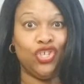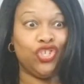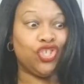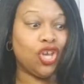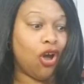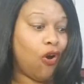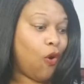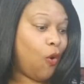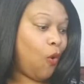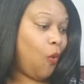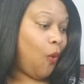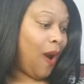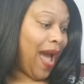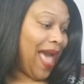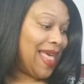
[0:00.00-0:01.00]

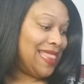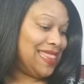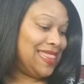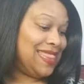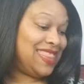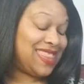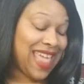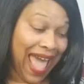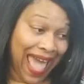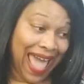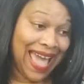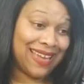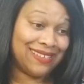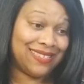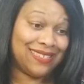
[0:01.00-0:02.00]
So
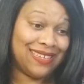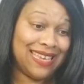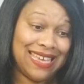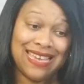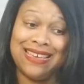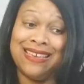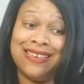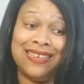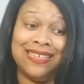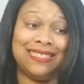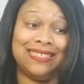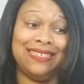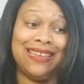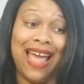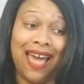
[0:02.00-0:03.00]
that is
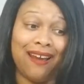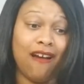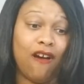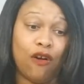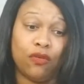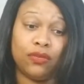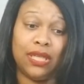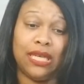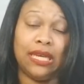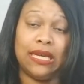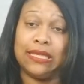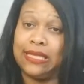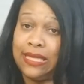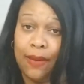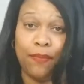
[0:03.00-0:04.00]
not only
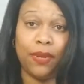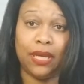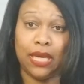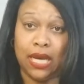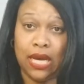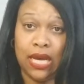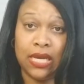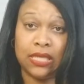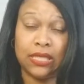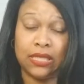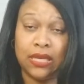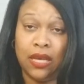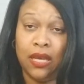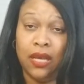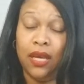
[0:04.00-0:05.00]
a Sip'n Cuss,
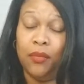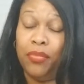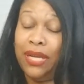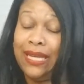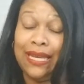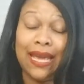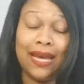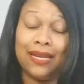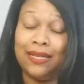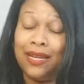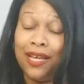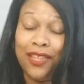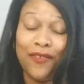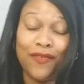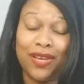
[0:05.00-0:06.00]
but yet
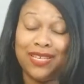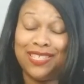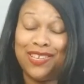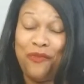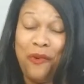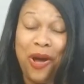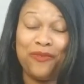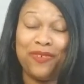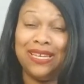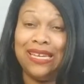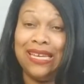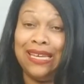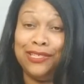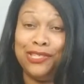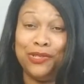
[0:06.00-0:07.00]
another reason why we
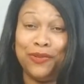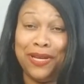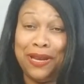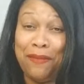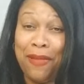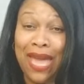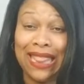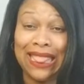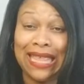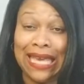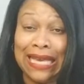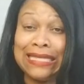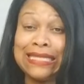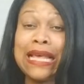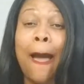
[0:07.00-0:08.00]
need Dooney to make
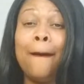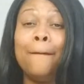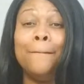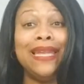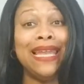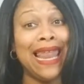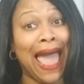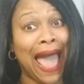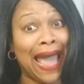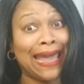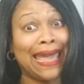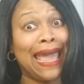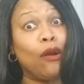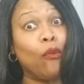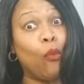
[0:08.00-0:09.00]
things
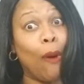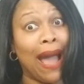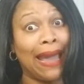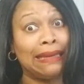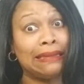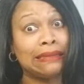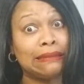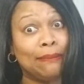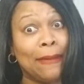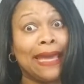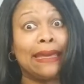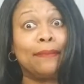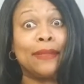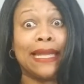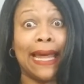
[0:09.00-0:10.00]
black and white.
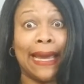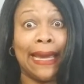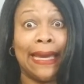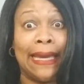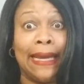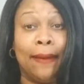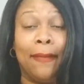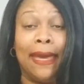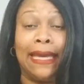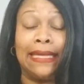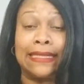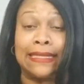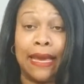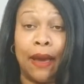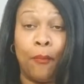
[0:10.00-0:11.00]
Make it plain, make
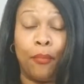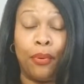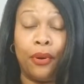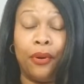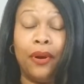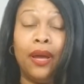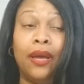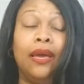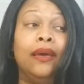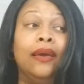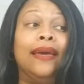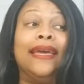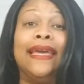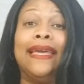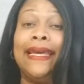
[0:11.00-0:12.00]
it simple.
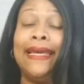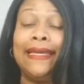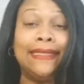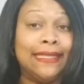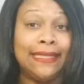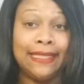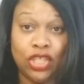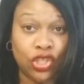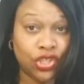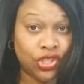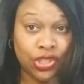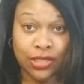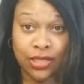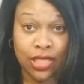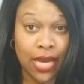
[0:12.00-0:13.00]

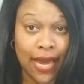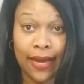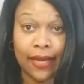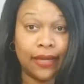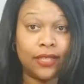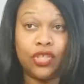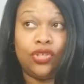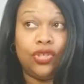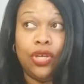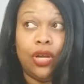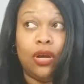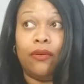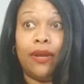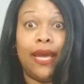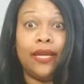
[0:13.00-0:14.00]
Check, you
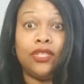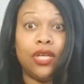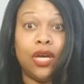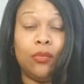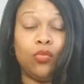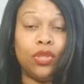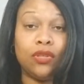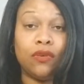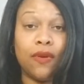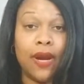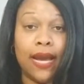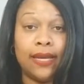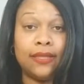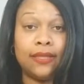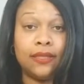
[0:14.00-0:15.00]
know, catch up with the
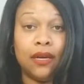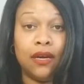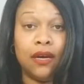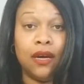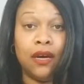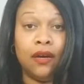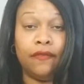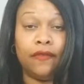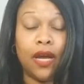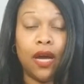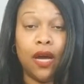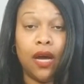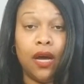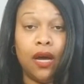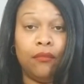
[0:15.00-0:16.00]
rest of
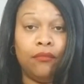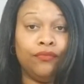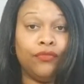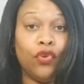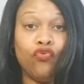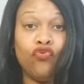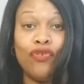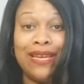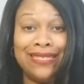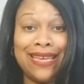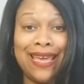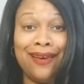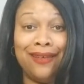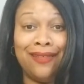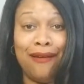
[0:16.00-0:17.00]
um,
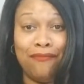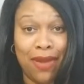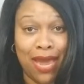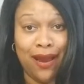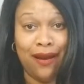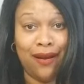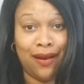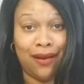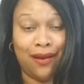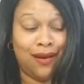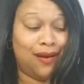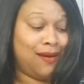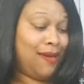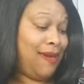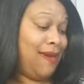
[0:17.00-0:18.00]
retail
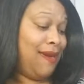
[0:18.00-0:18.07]
America.